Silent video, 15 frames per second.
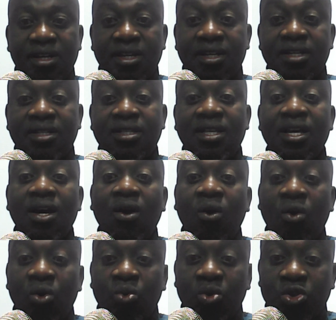He is there
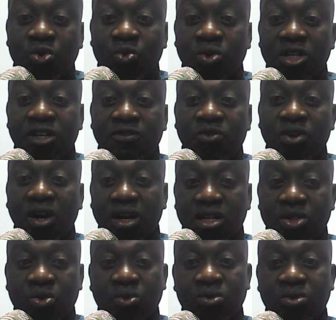always to give you a
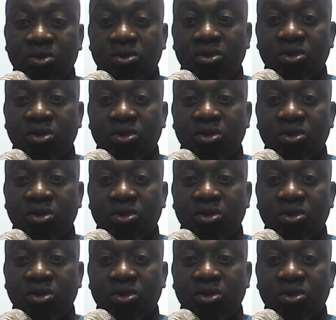reason